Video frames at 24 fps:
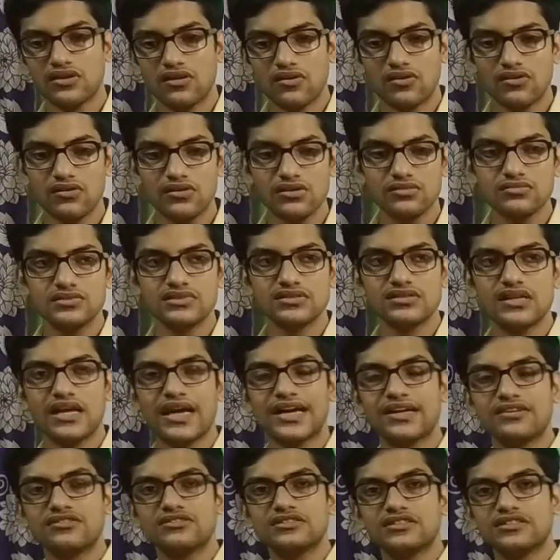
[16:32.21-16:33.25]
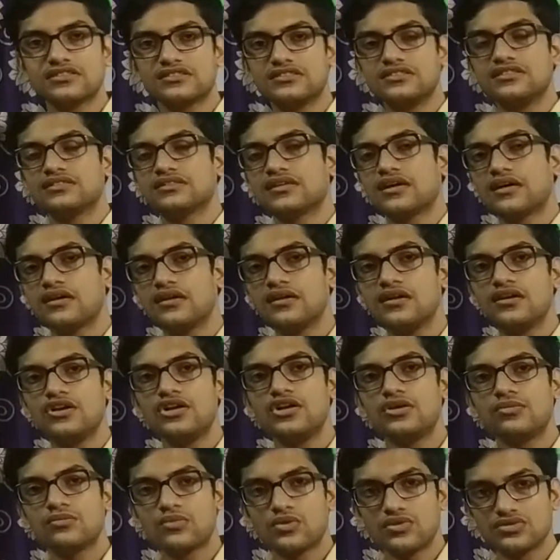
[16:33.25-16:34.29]
All of these languages, these are
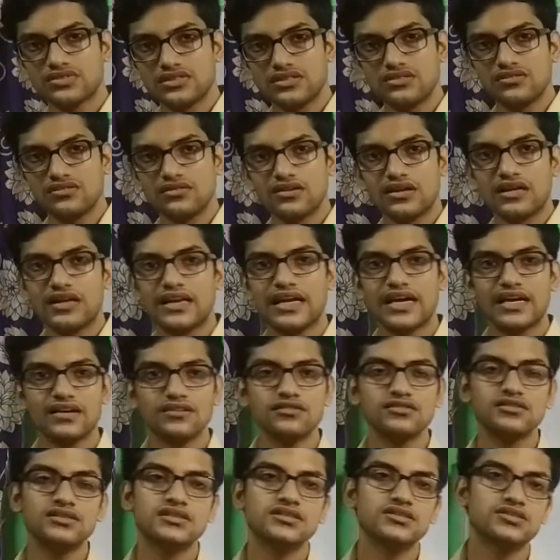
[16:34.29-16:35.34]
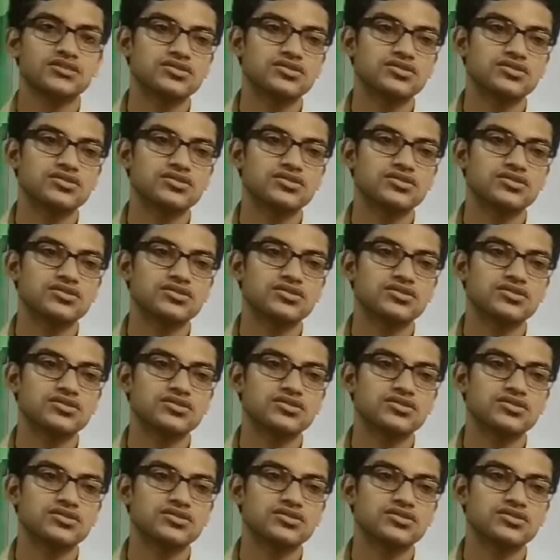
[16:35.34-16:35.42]
procedural languages.